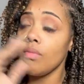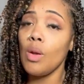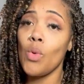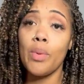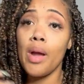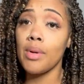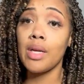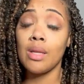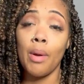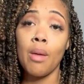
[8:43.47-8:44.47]
we were able to
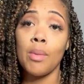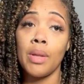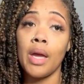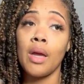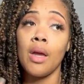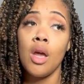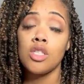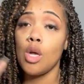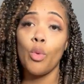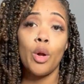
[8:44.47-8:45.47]
get the payment plan
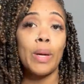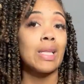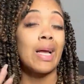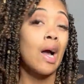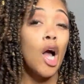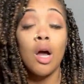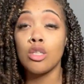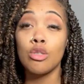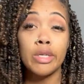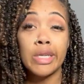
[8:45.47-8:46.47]
somewhere around like
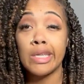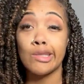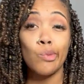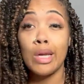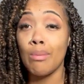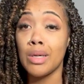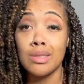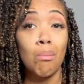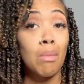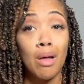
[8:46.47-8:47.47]
120 bucks
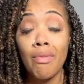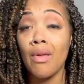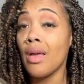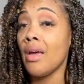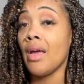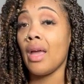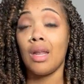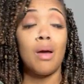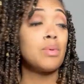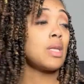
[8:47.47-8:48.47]
a month. And
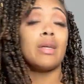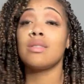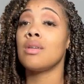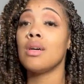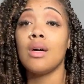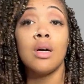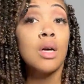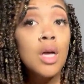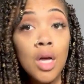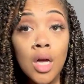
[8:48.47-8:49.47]
I was like, to
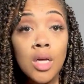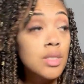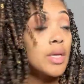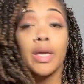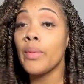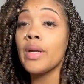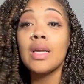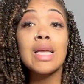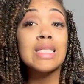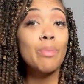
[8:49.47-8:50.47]
to get rid of
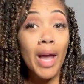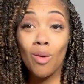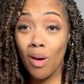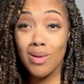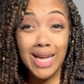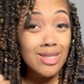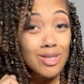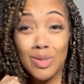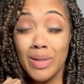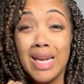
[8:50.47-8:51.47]
these back rolls,
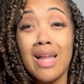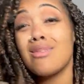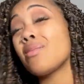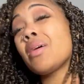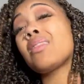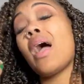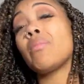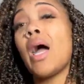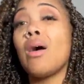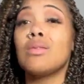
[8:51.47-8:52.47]
$120 a month, I'm
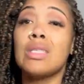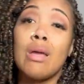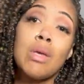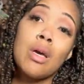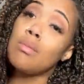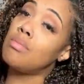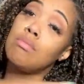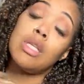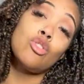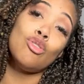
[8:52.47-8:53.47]
down. Sign me up.
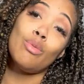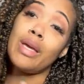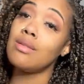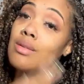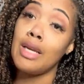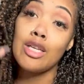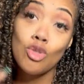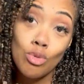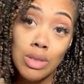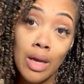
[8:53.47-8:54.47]
Let's do it. Next
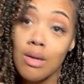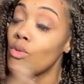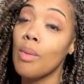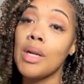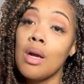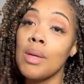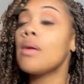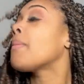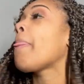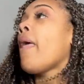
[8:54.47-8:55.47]
Tuesday, you want me to come
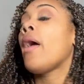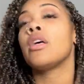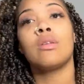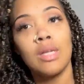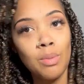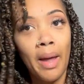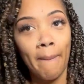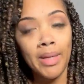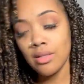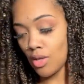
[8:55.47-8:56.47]
in? And so that's what
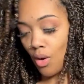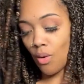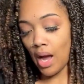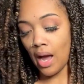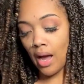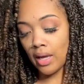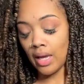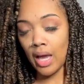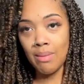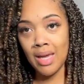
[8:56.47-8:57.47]
happened. So I
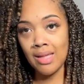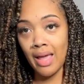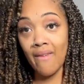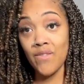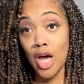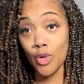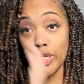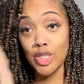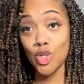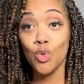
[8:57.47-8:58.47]
came in that
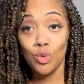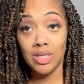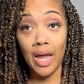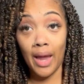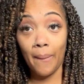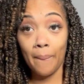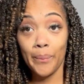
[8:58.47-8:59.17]
following Tuesday.